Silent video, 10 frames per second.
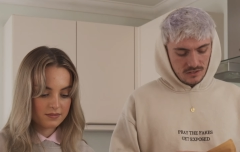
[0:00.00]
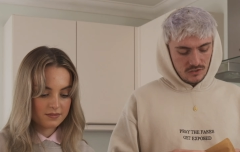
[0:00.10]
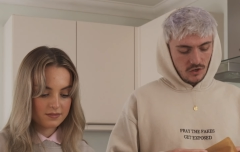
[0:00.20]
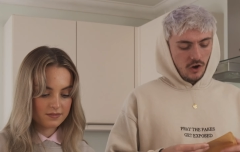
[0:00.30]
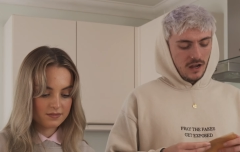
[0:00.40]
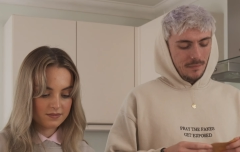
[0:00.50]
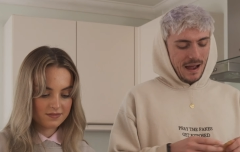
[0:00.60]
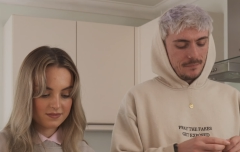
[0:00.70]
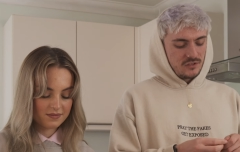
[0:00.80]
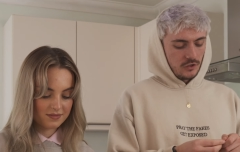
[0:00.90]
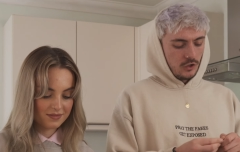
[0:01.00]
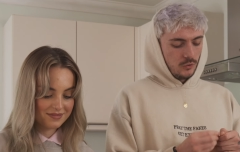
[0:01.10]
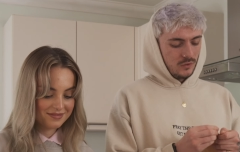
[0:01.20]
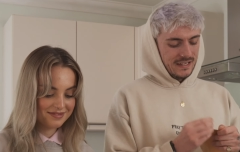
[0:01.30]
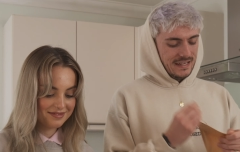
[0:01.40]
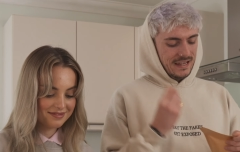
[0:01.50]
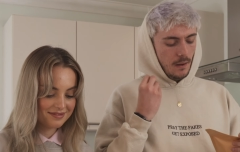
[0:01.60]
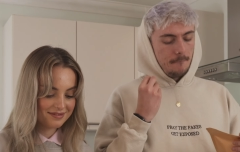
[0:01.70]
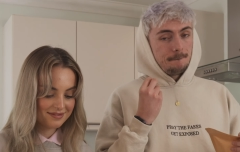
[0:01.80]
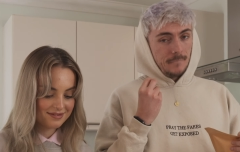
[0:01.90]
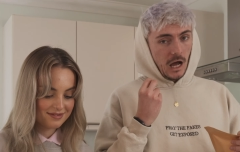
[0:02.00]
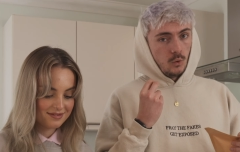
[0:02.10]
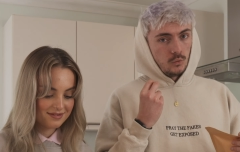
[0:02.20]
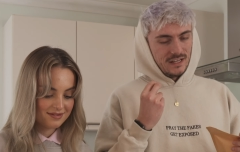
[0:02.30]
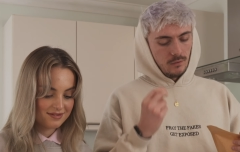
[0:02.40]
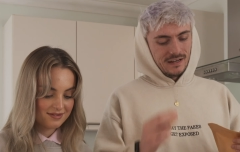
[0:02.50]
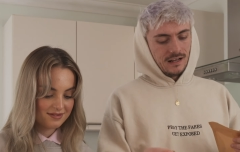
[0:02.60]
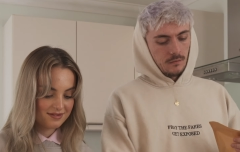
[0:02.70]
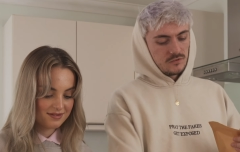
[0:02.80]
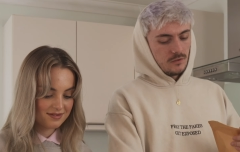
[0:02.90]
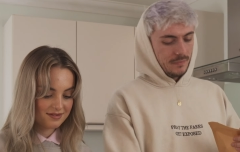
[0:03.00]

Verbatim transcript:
Speaker 1: because I am absolutely pony when it comes to